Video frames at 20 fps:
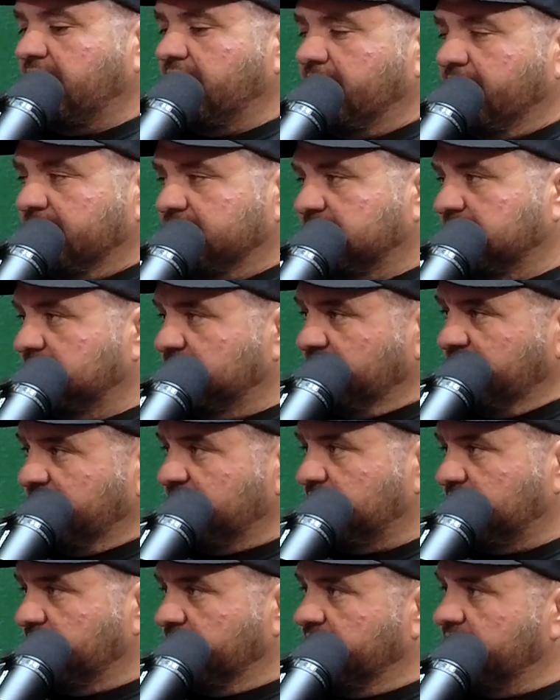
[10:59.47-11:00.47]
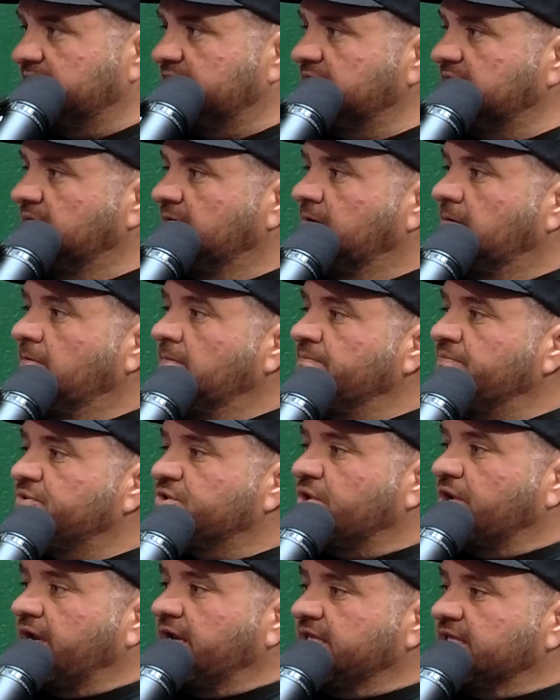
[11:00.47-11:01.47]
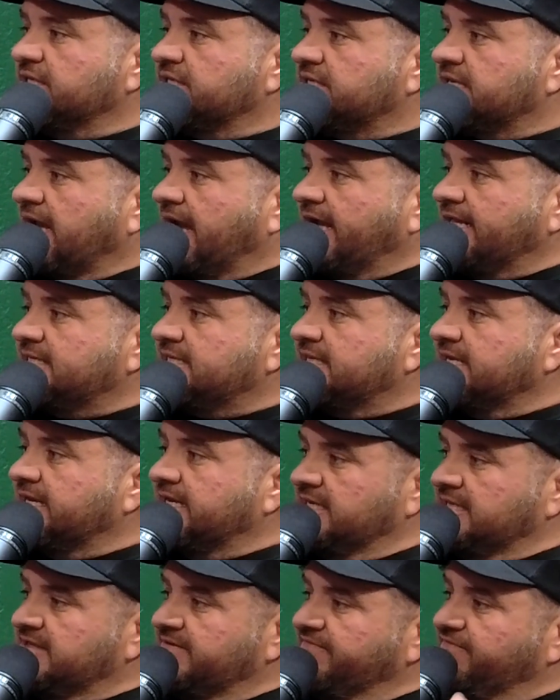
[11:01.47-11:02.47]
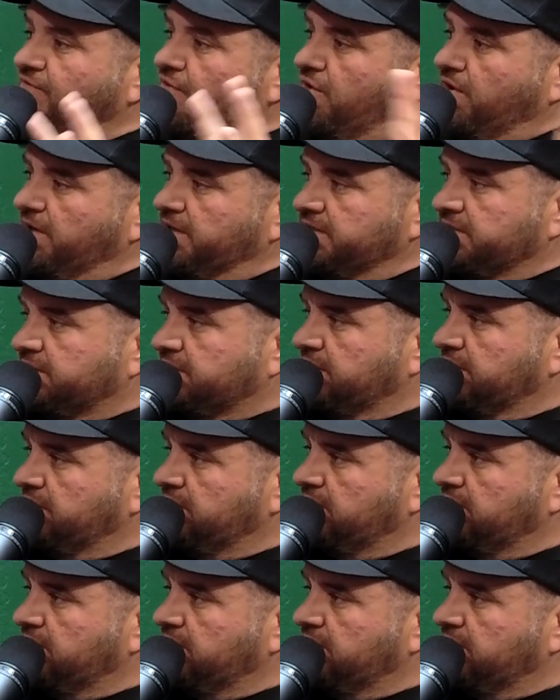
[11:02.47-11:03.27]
her as his mistress, so he decides to get divorced.